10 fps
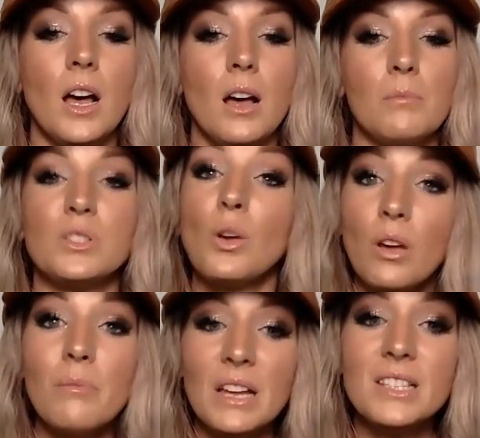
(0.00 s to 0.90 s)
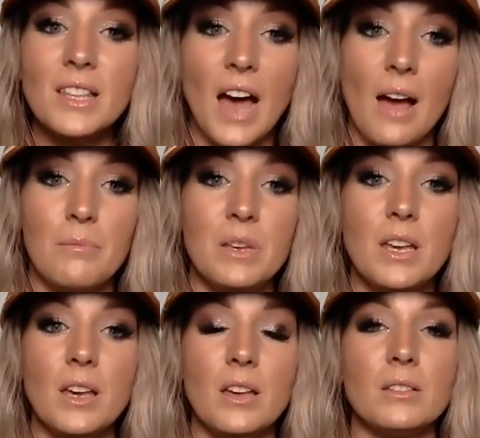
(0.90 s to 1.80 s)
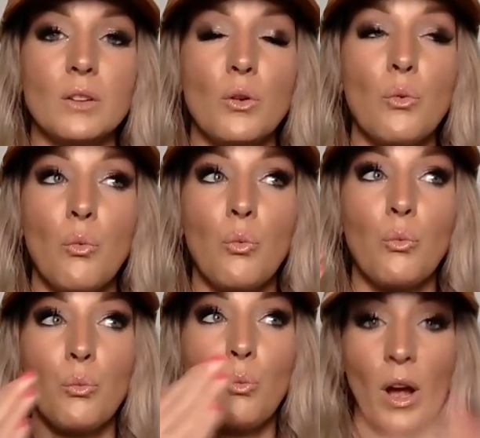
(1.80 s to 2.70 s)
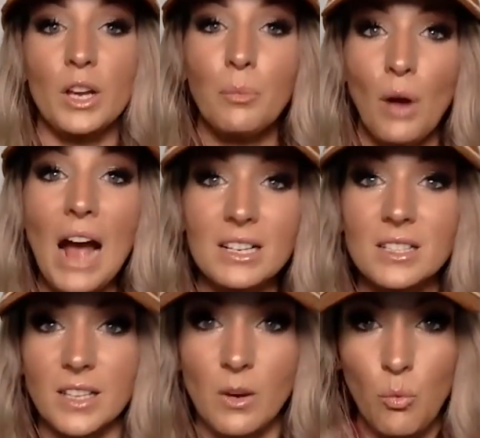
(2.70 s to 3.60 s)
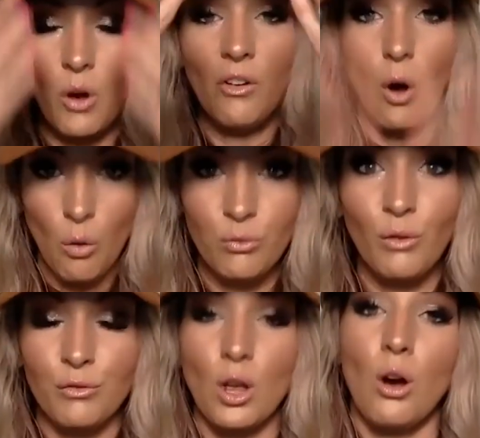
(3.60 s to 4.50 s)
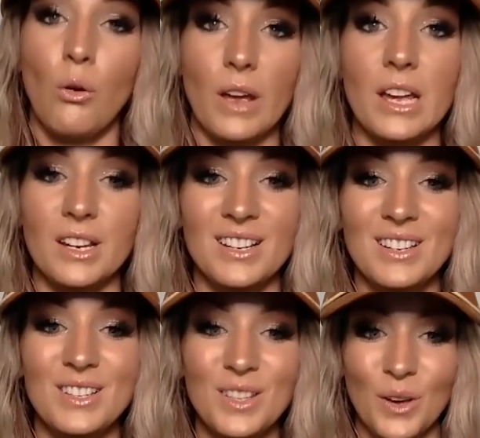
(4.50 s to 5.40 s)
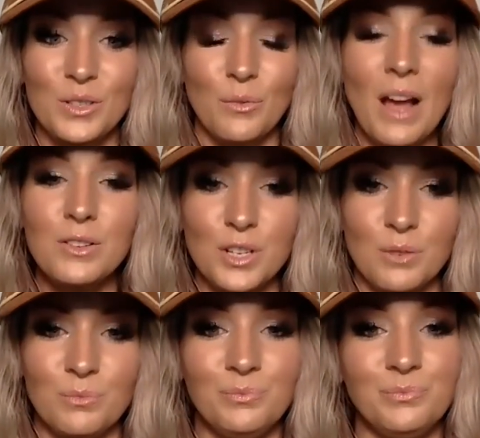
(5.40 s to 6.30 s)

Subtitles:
So commit to that, because what you're practicing will overflow into those around you.